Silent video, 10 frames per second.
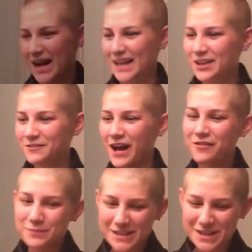I love
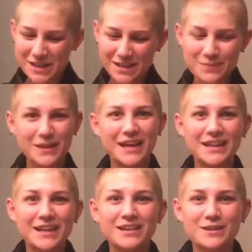having my dogs, but they
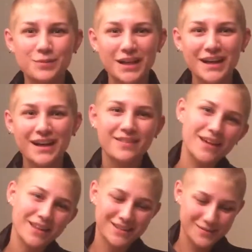like to play and they
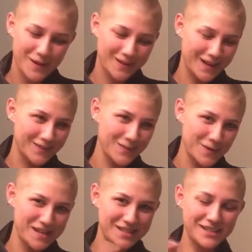like to make a lot of
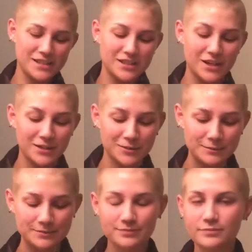noise. So
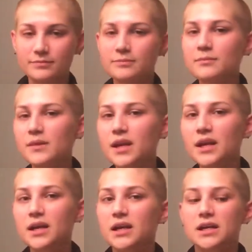
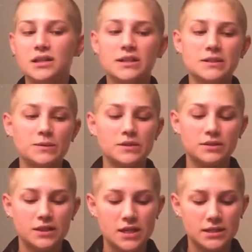this one's
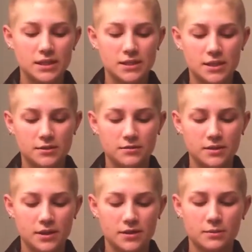really easy to use.
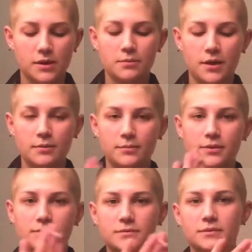It's one pump
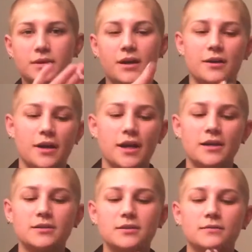on your
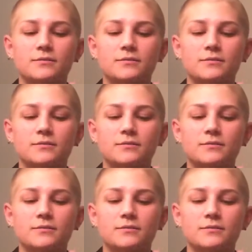hand.